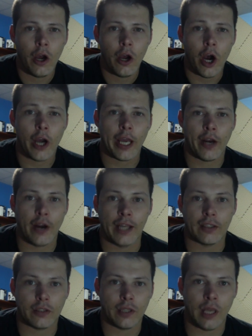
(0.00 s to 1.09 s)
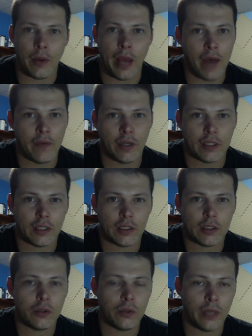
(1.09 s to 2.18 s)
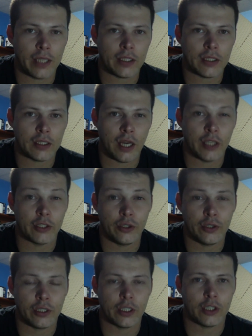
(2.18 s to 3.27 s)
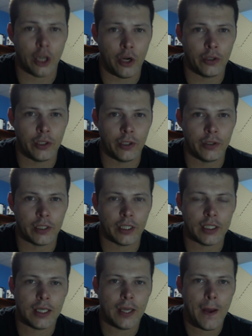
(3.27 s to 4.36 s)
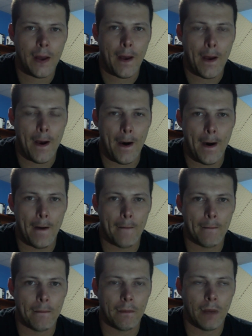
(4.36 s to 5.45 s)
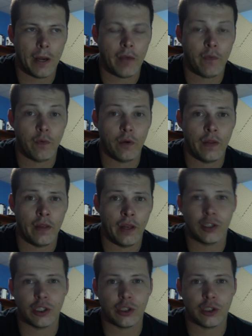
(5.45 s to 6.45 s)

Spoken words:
Okay, great. So there we have it. It's a cool exercise. Use it, don't use it. Okay, and then I just